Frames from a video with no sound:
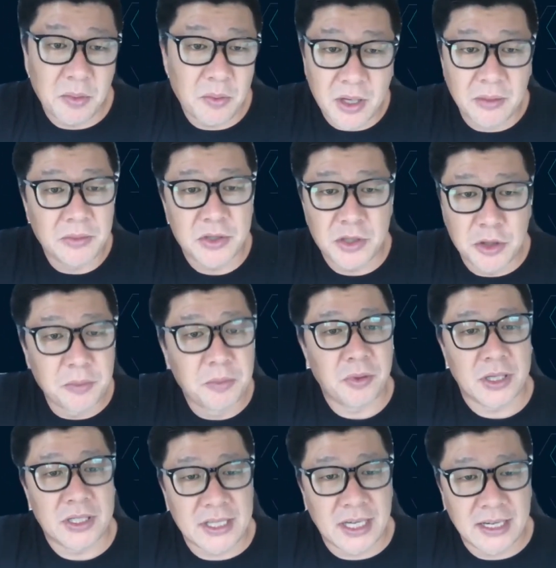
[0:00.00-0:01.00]
But what I'm
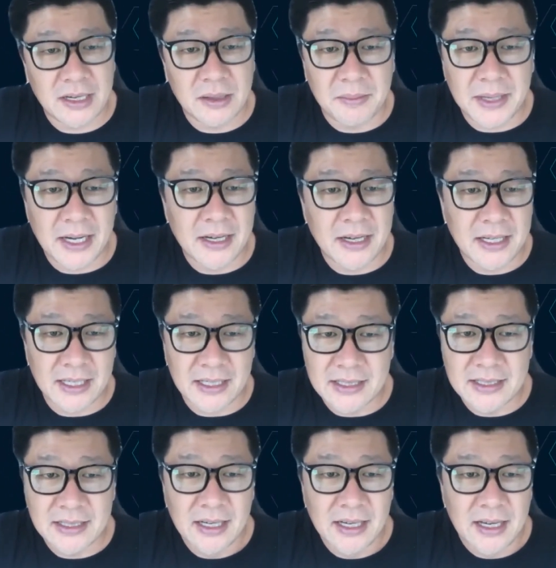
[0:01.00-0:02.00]
super excited about
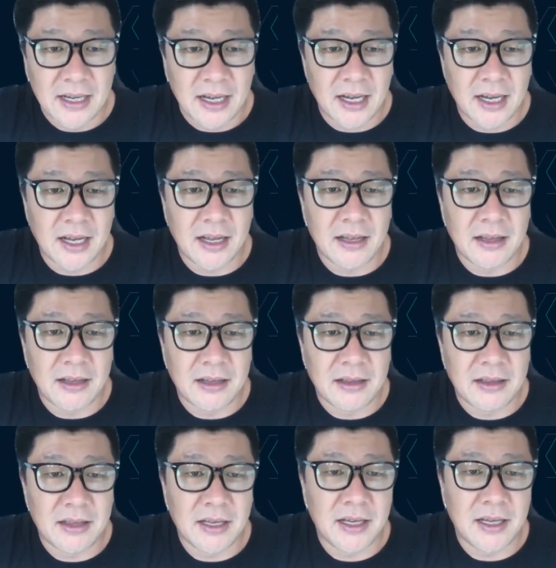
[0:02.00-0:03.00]
is uh,
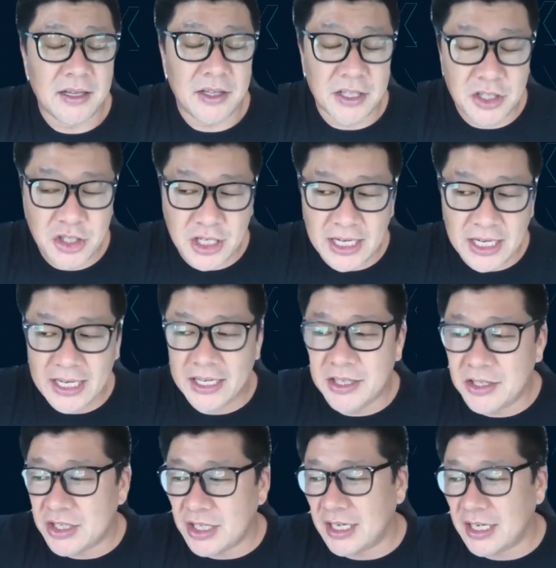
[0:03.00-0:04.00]
the, the
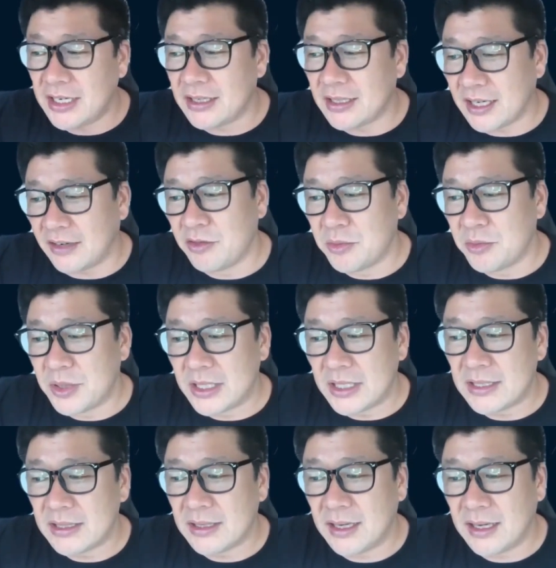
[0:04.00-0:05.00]
change in
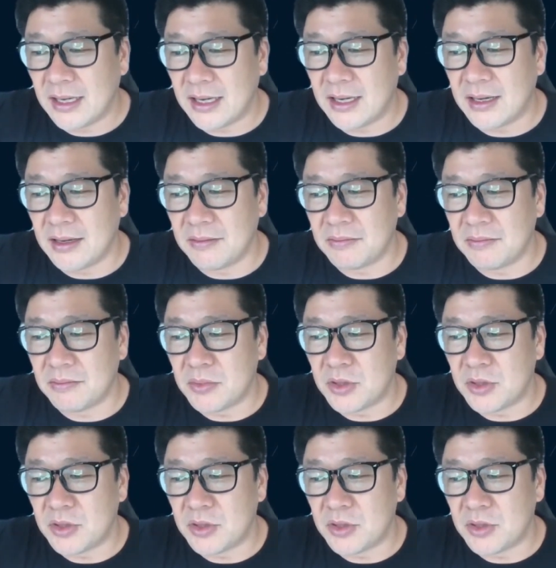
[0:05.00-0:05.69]
government uh,